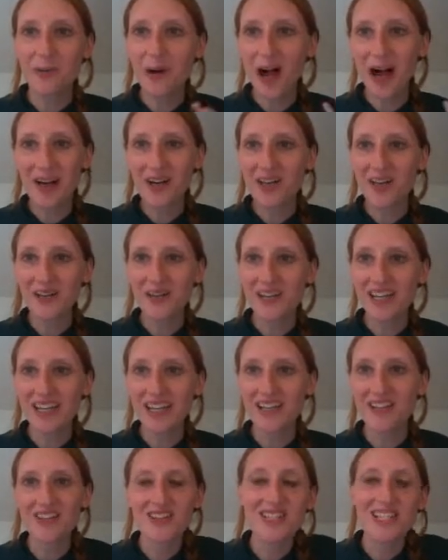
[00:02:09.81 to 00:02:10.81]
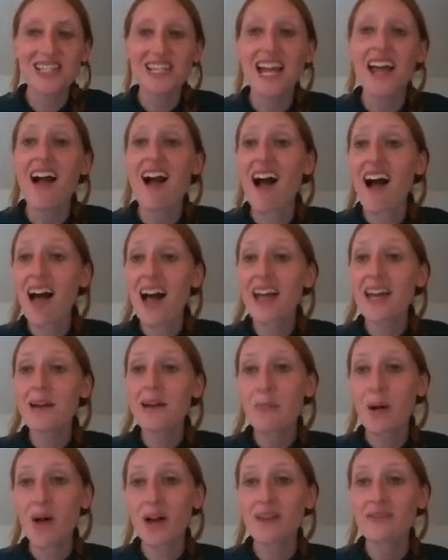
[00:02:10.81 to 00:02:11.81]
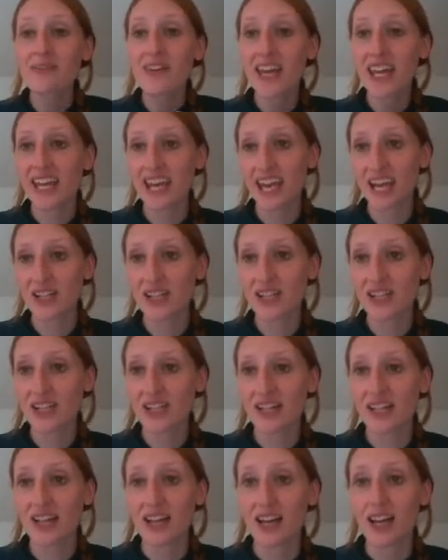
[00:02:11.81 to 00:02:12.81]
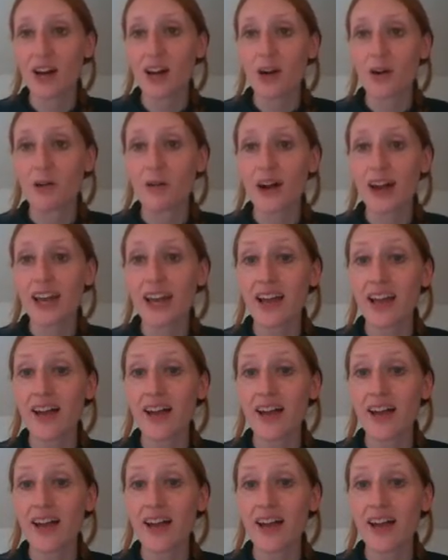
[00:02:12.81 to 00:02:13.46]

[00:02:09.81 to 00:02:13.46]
Why are you here? You just say, I am on vacation, right?